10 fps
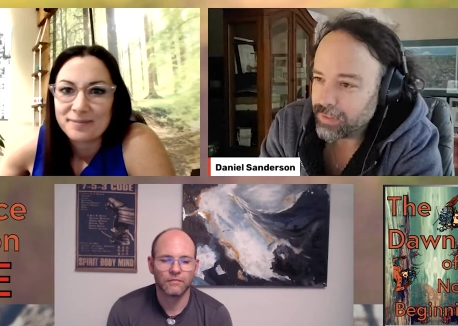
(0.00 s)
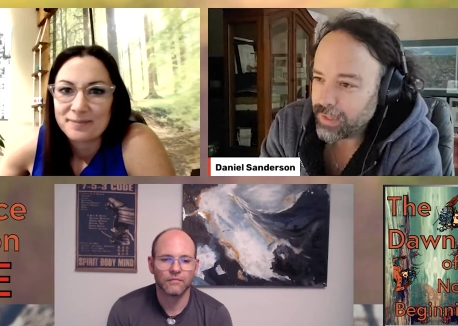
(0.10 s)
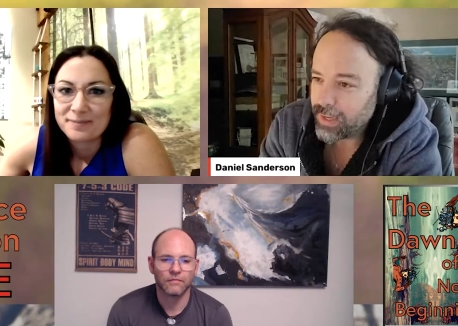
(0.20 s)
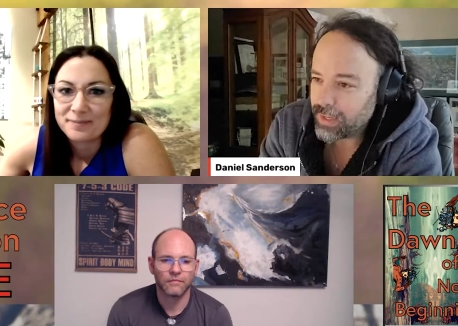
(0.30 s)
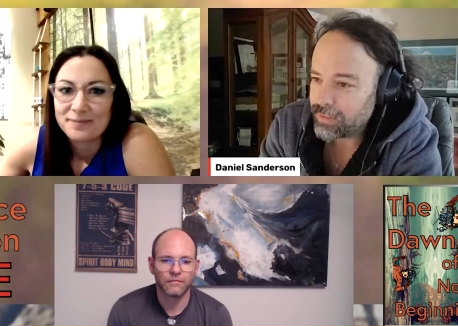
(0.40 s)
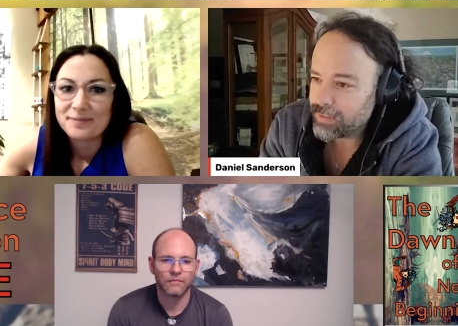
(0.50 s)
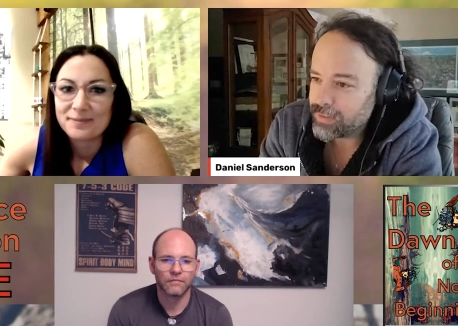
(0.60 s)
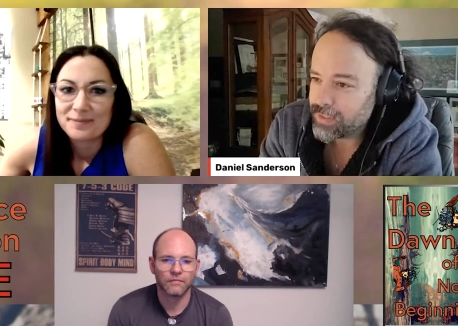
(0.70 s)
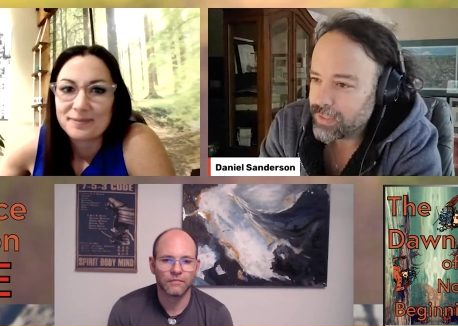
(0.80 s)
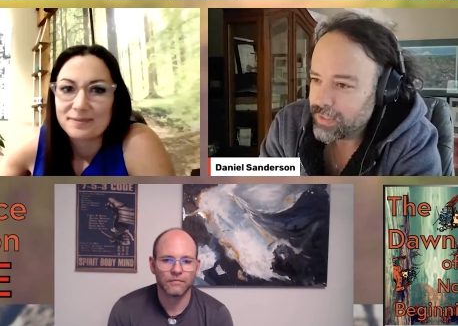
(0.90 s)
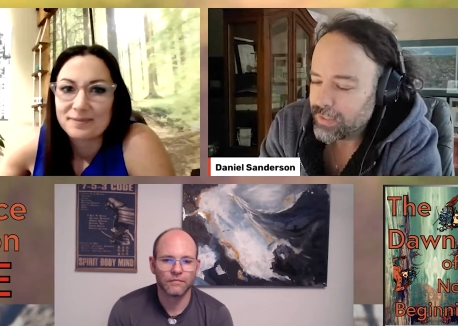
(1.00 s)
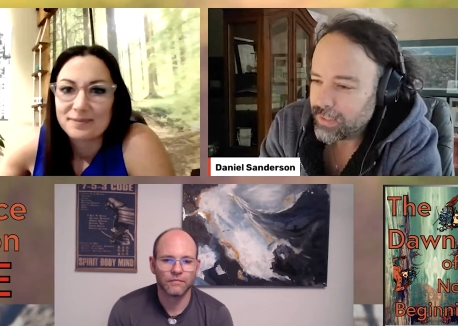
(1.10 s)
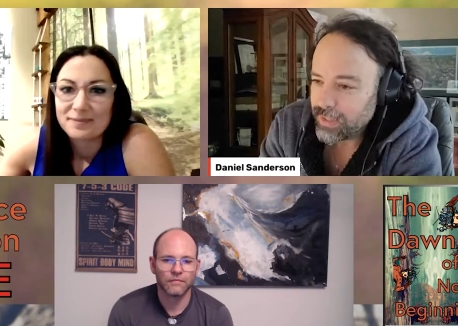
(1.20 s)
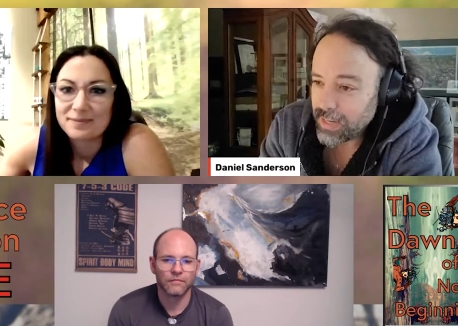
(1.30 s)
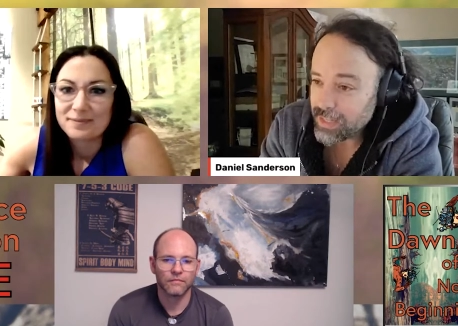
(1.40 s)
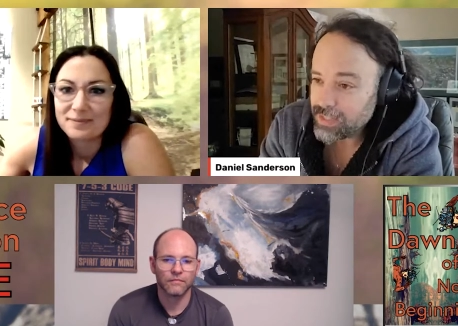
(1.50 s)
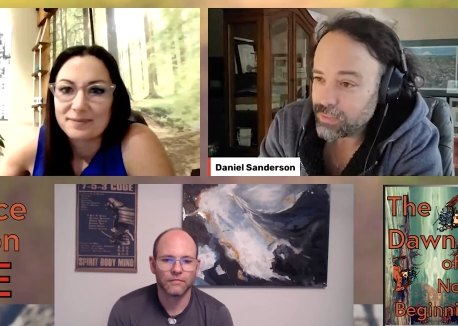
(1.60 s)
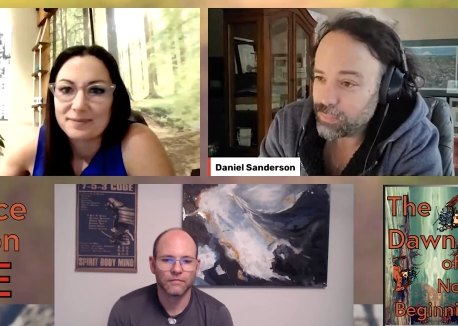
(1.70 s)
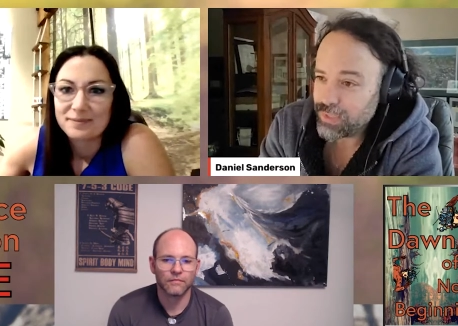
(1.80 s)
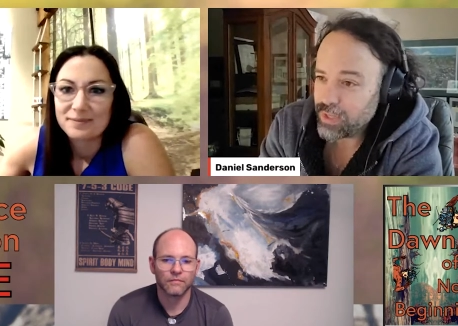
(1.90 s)
Speaker 1: and it has the
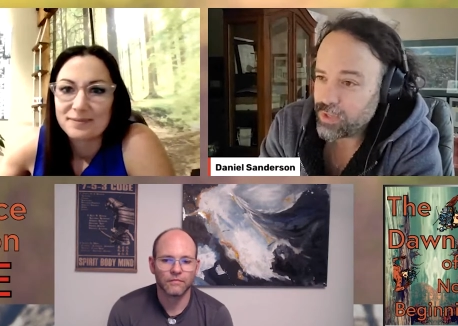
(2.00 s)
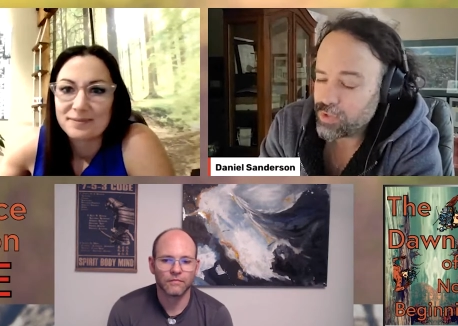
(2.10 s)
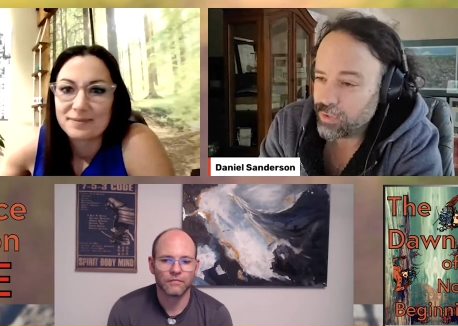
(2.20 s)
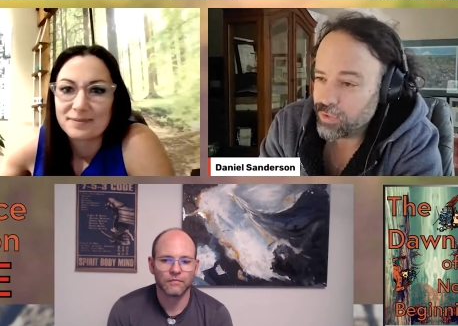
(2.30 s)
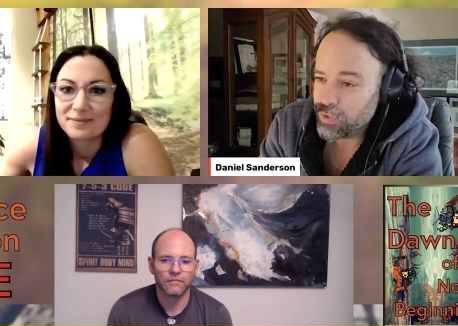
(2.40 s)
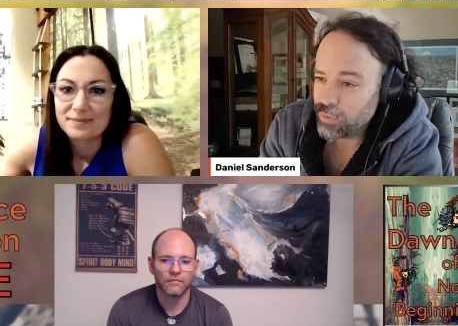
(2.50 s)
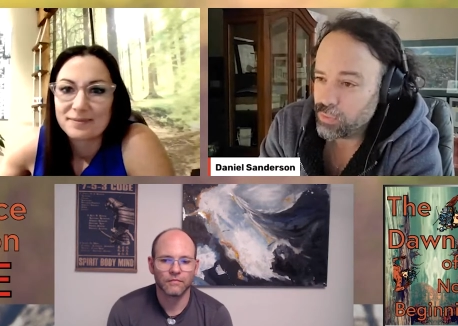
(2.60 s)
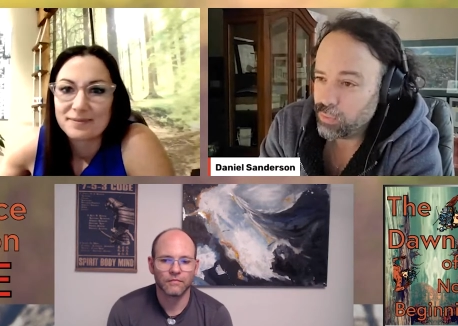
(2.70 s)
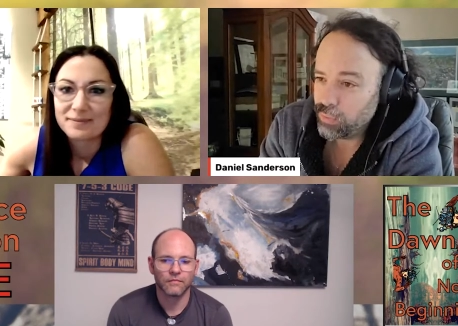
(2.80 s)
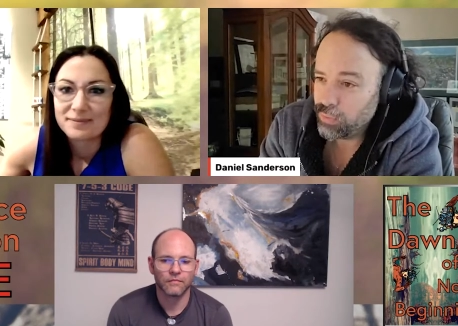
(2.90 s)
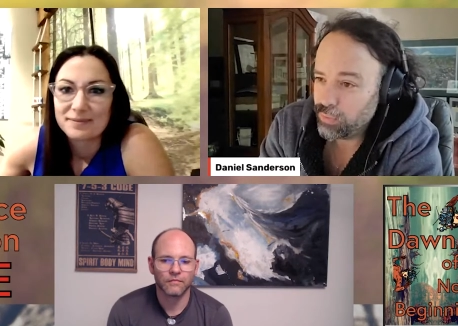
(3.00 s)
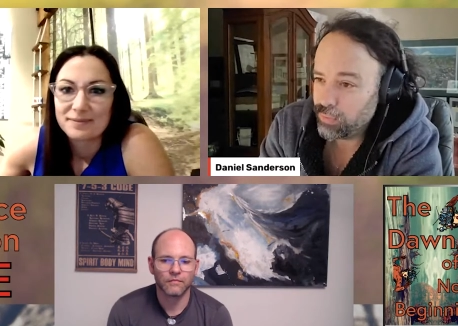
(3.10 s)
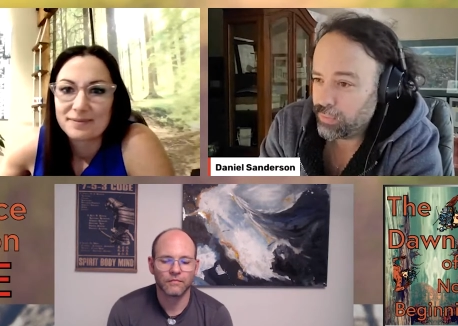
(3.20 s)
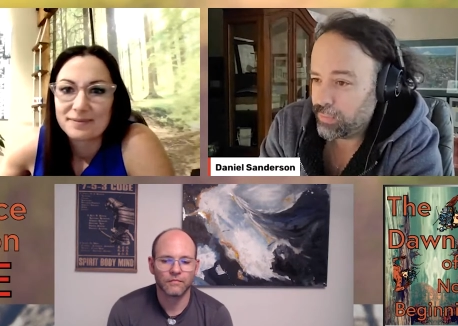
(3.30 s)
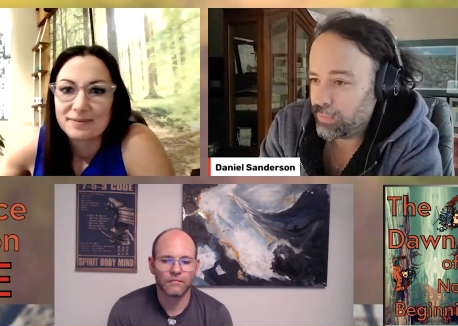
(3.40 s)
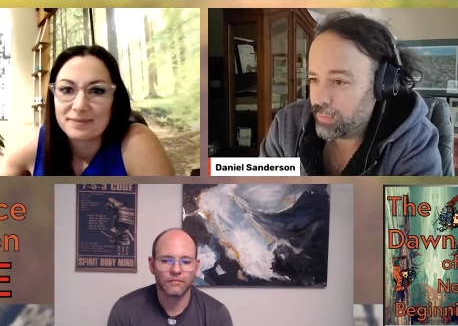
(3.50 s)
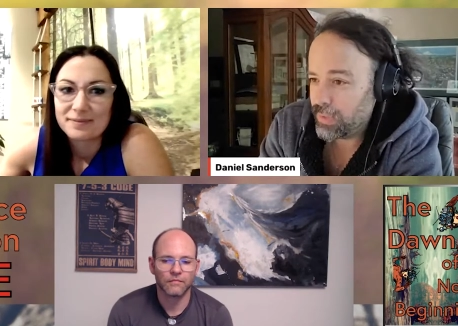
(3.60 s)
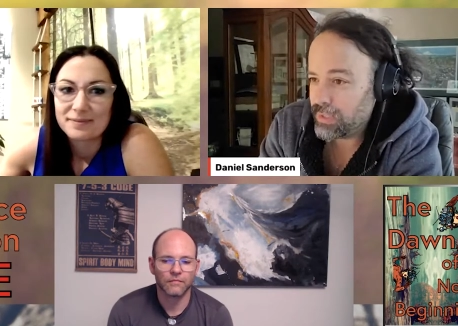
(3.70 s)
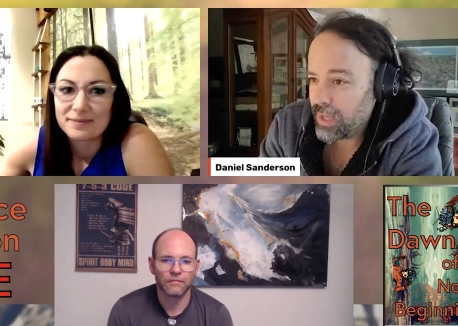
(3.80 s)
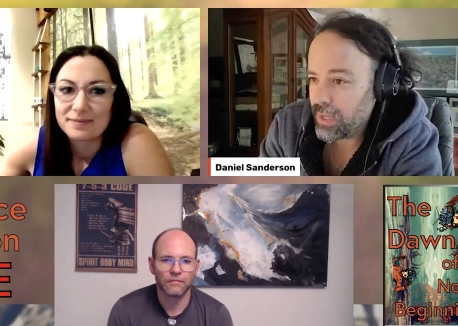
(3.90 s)
potential to
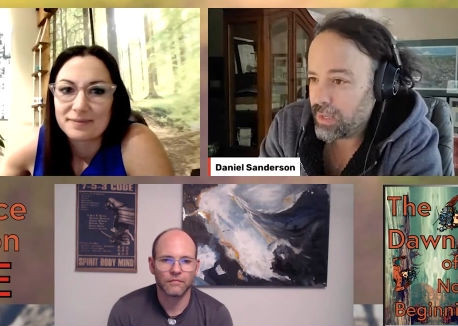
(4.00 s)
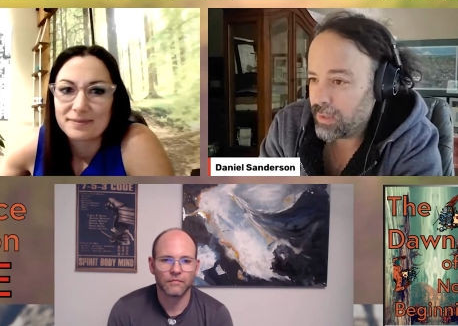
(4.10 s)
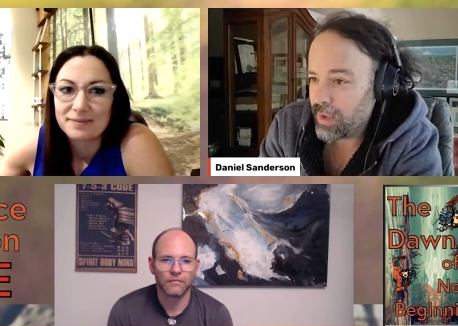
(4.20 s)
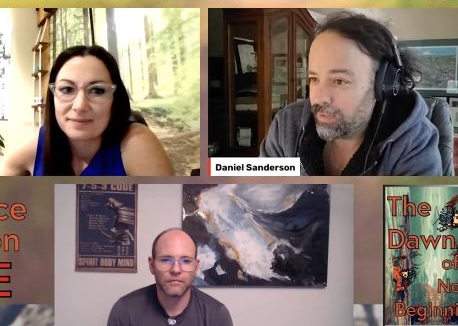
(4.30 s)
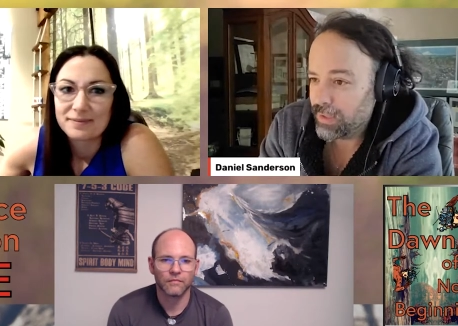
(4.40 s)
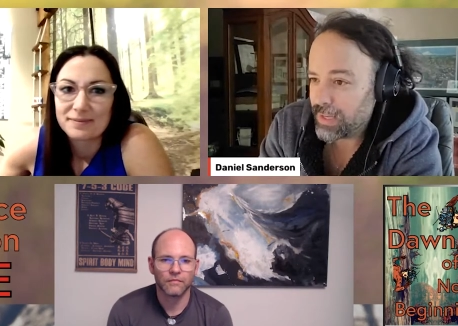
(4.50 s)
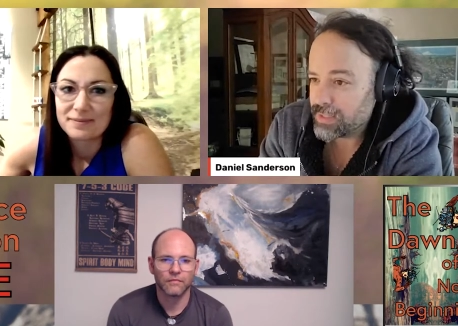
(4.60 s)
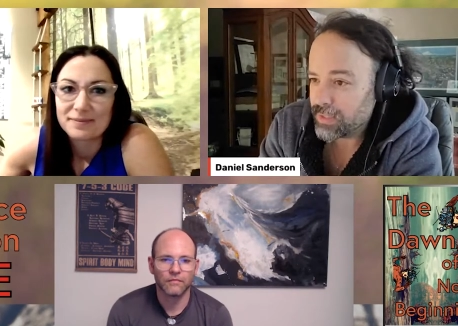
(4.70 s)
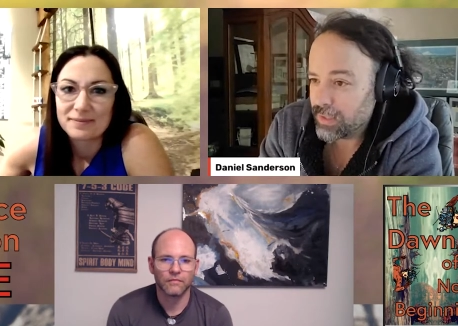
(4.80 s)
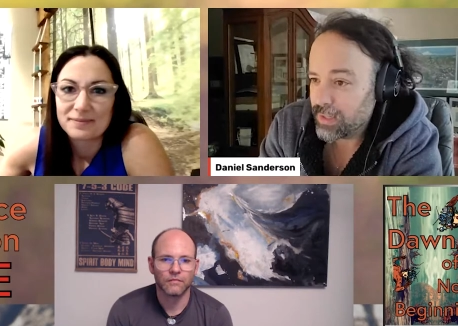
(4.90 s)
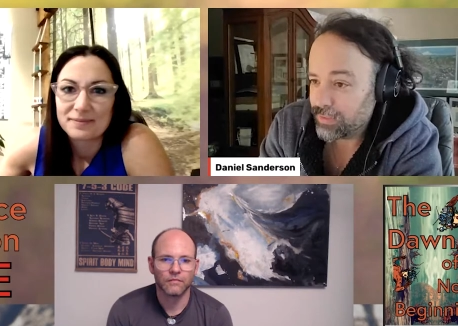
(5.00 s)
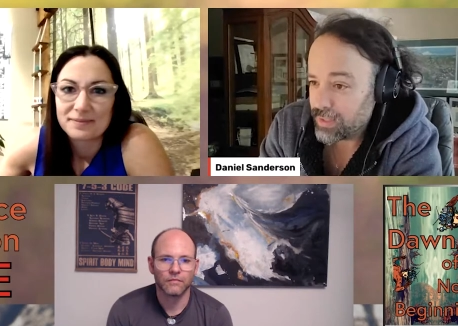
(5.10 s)
attain everlasting life.